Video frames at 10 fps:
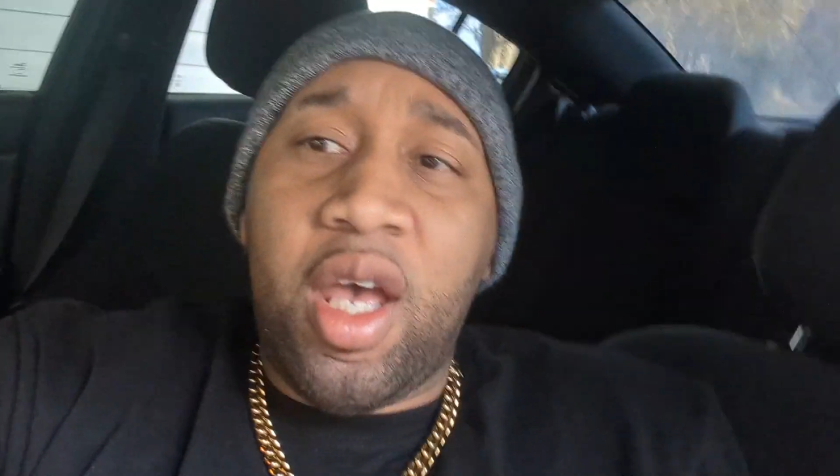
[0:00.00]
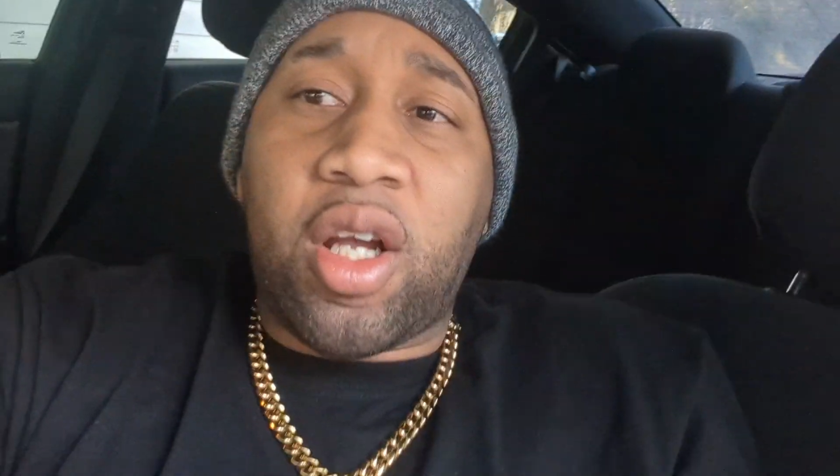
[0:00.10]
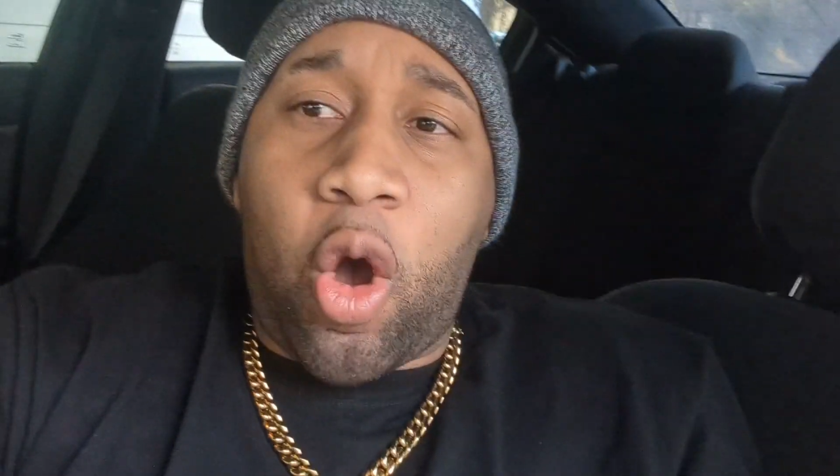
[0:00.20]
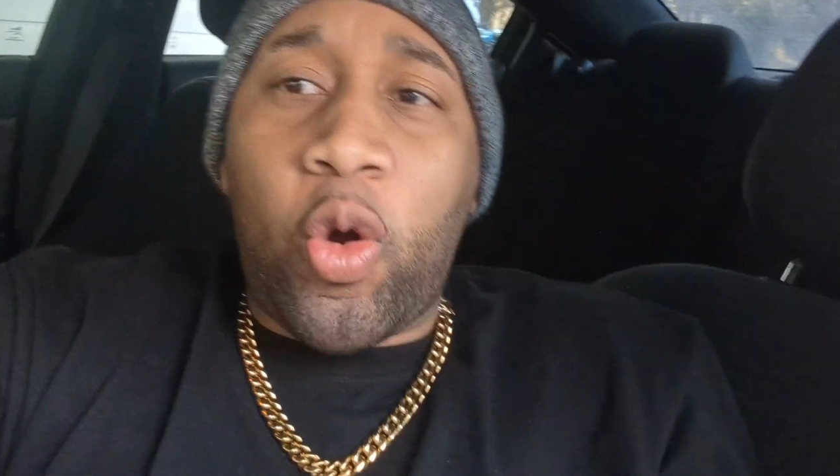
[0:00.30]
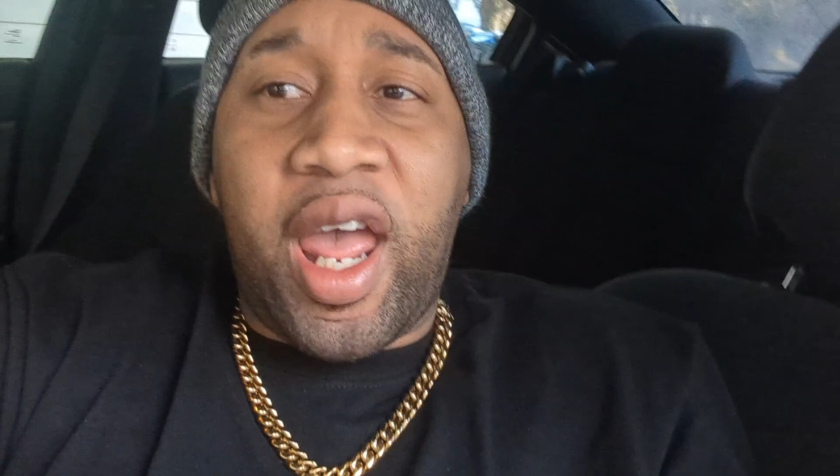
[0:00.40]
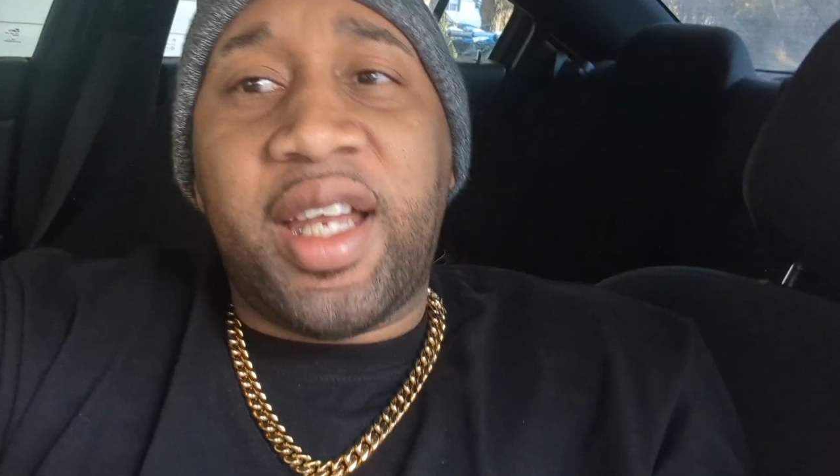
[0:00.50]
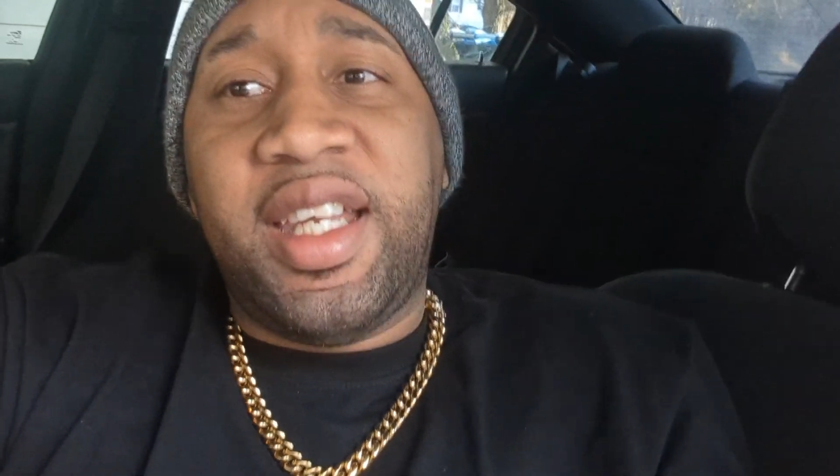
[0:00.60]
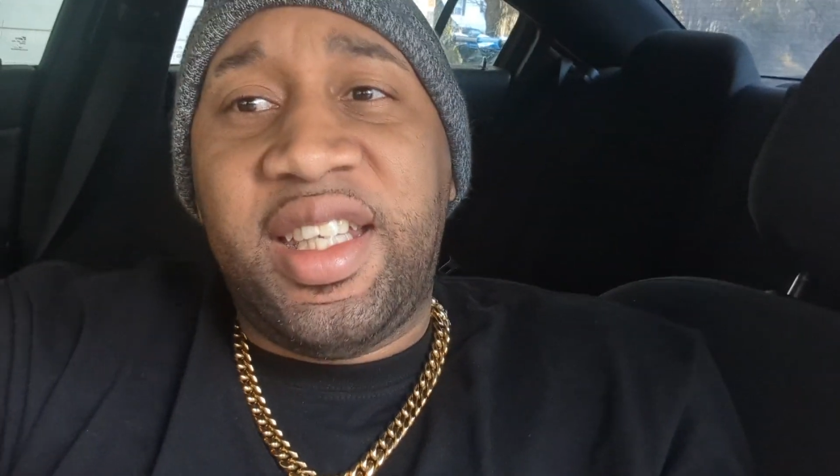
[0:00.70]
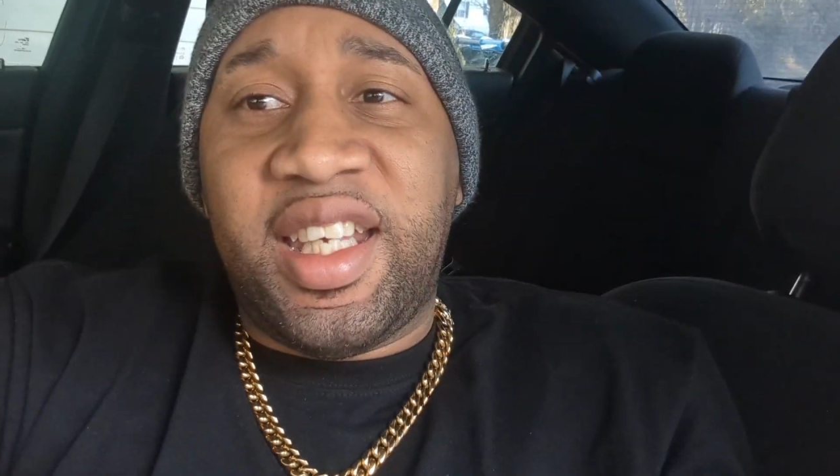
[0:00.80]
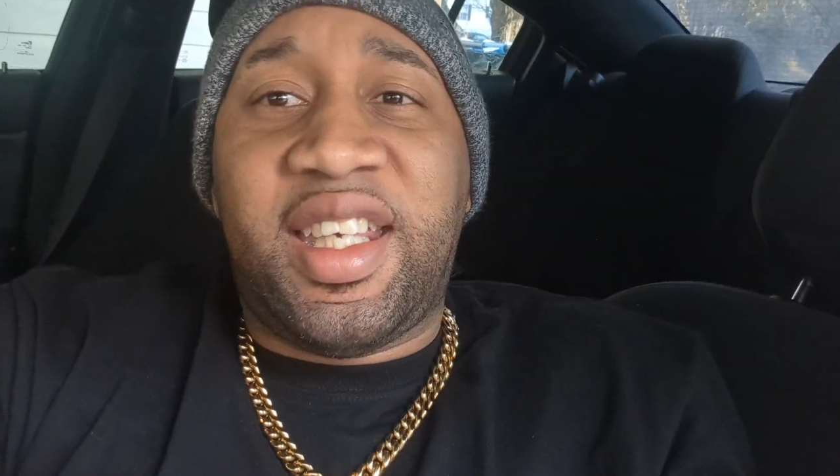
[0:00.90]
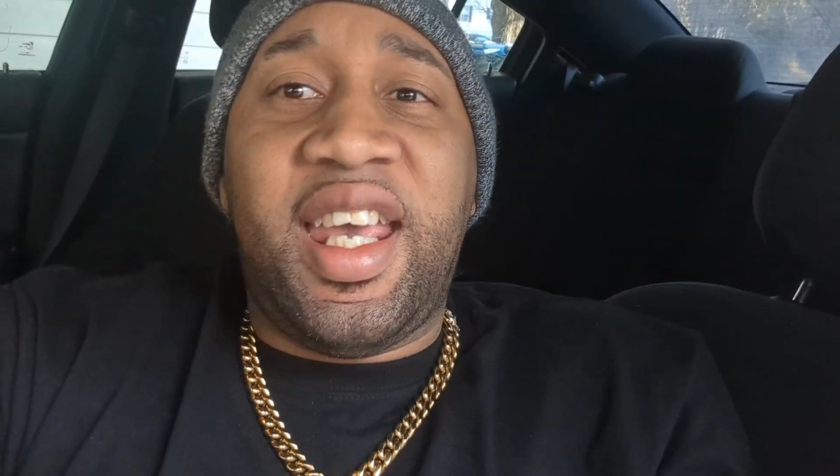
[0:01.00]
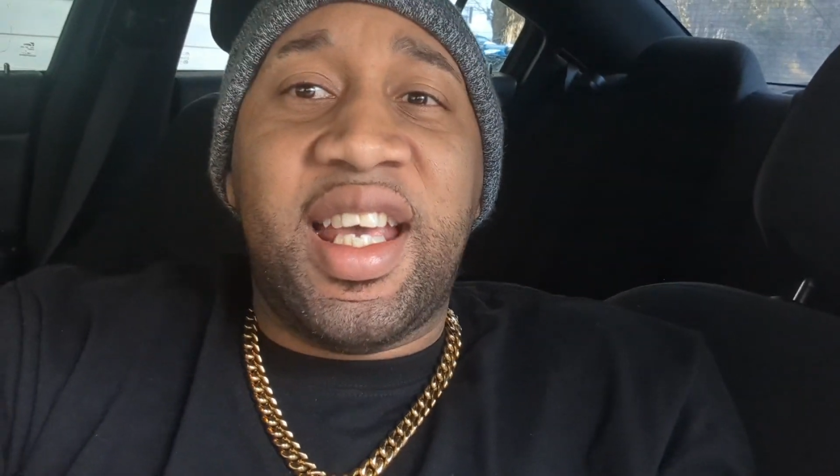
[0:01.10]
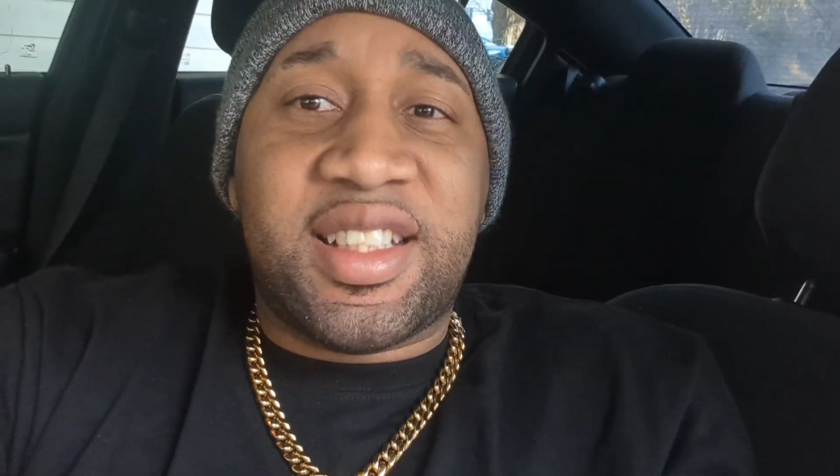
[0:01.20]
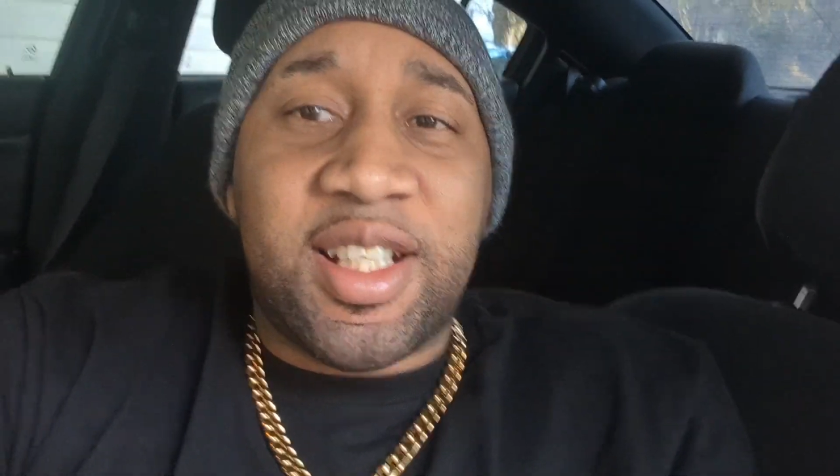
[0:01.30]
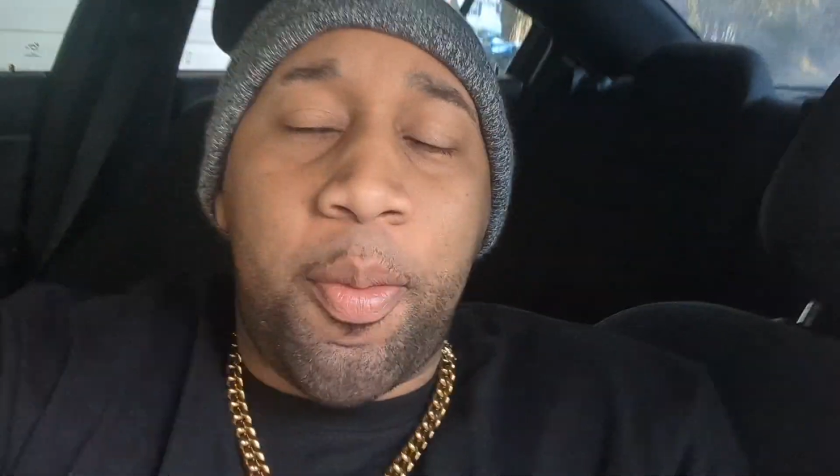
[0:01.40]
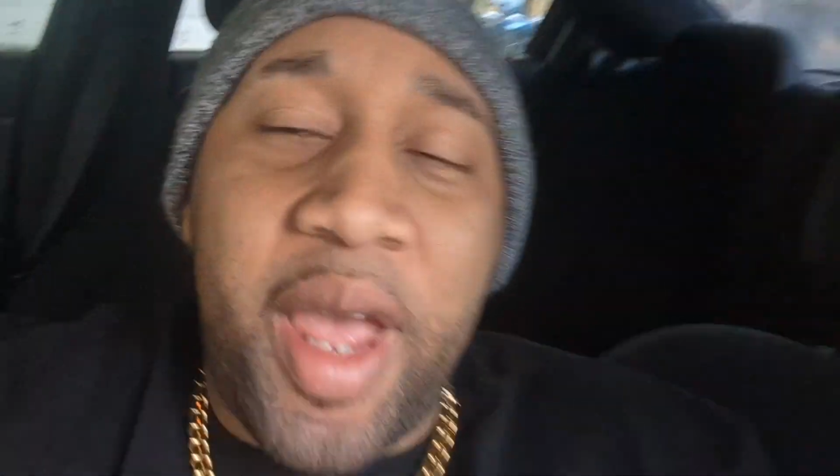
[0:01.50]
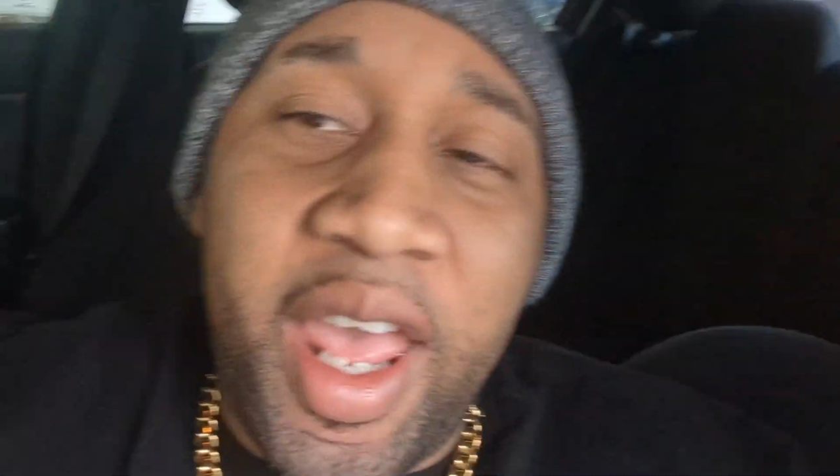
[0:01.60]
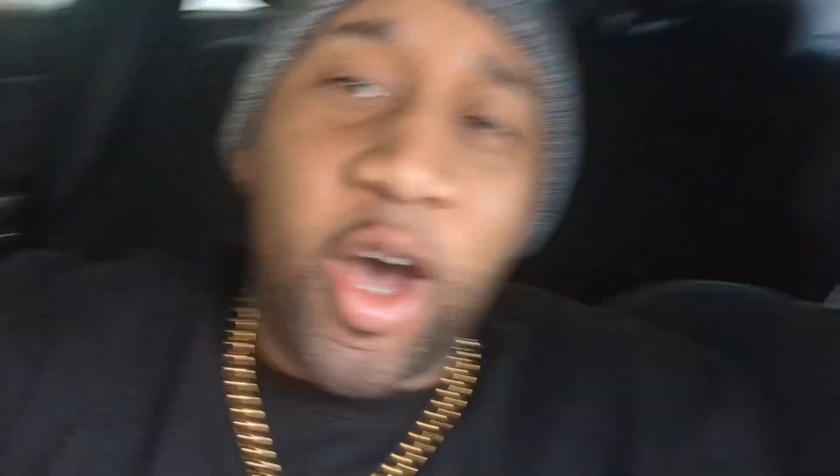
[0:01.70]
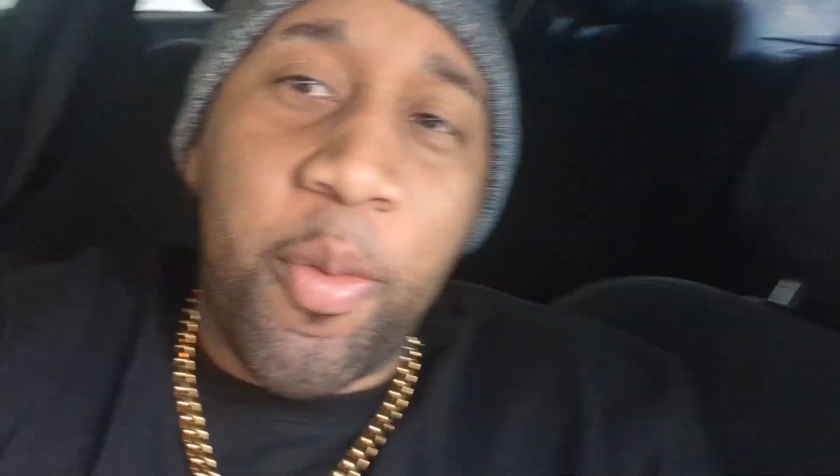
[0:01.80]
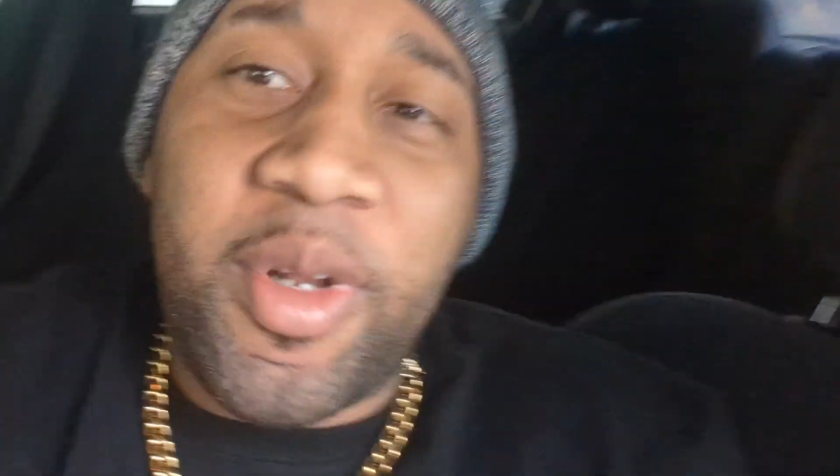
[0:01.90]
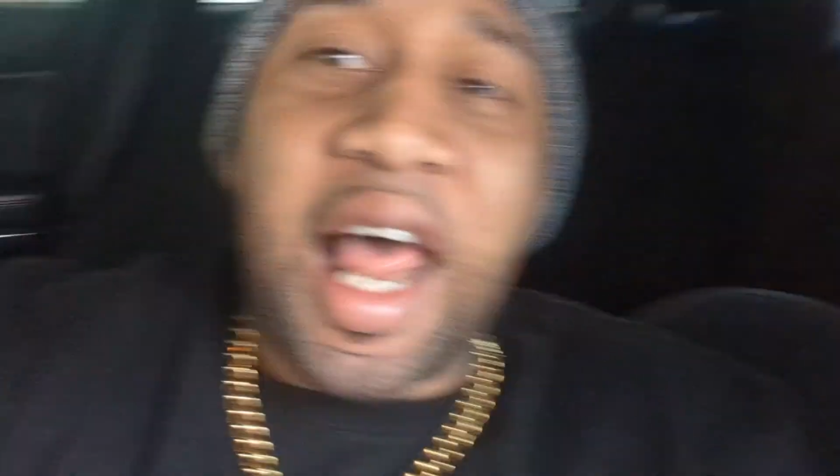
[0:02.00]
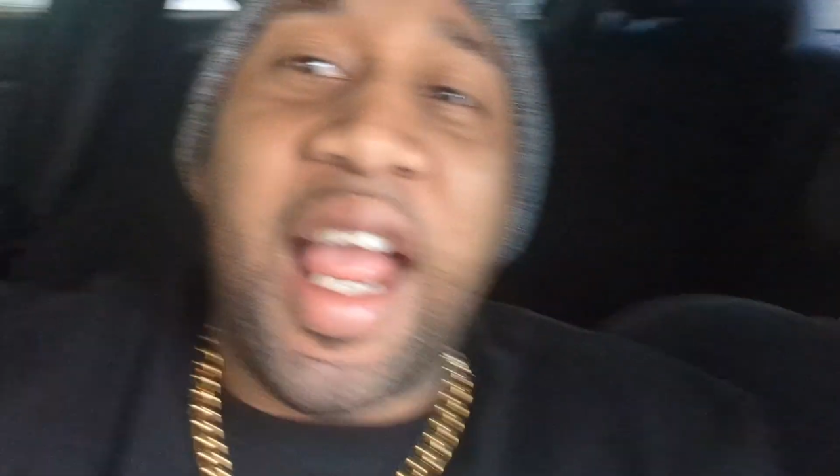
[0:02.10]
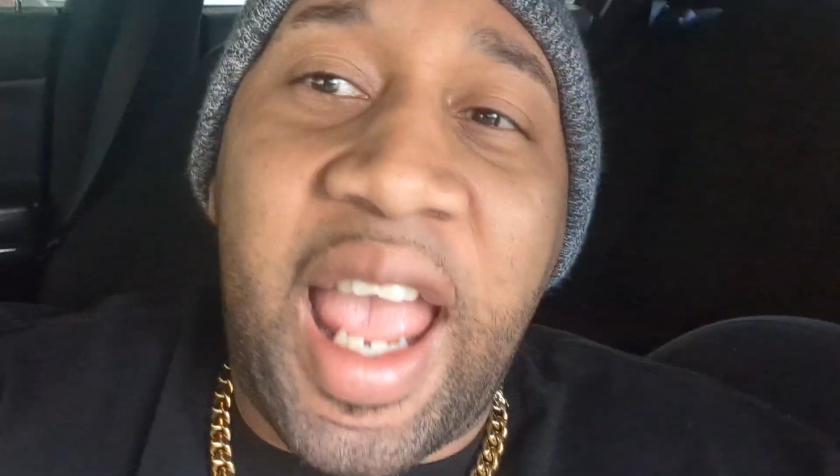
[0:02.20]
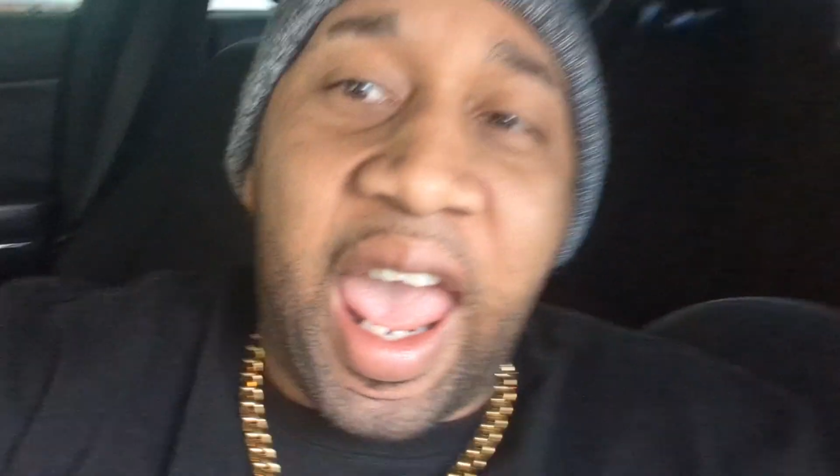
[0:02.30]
Kodak need to get some help like